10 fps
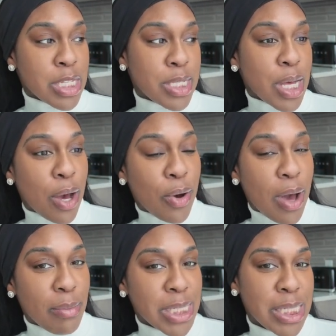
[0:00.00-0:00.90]
So
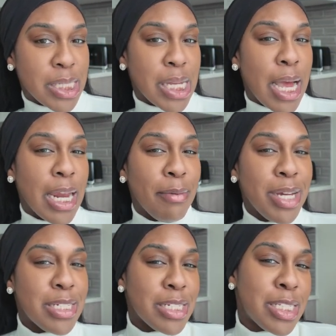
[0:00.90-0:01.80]
I was just like, let
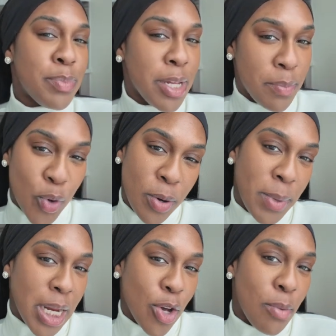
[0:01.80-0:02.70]
me just spend more
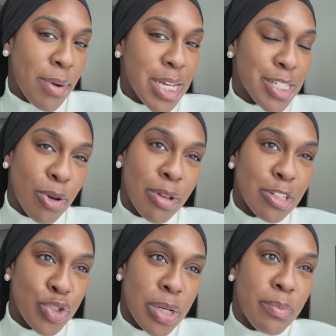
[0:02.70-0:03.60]
money on my solo
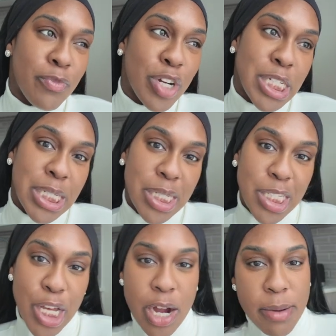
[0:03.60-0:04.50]
trip
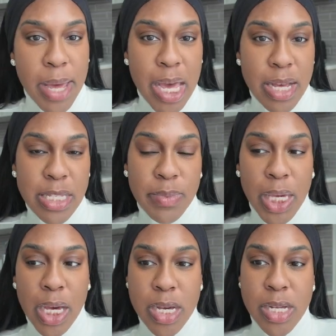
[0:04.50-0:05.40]
versus Hermes,
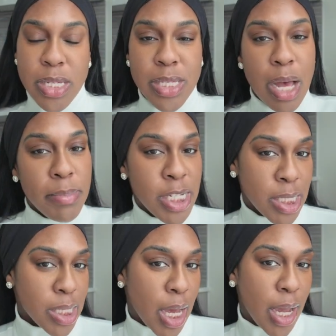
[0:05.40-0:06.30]
because I'm
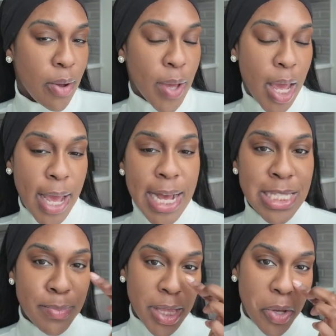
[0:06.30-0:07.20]
just like, okay, I
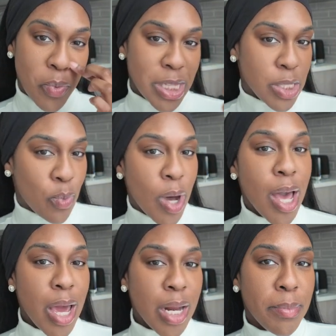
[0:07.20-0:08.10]
spent the
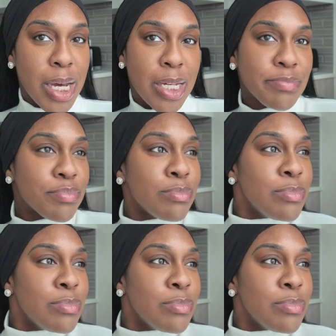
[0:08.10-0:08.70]
one-to-one, but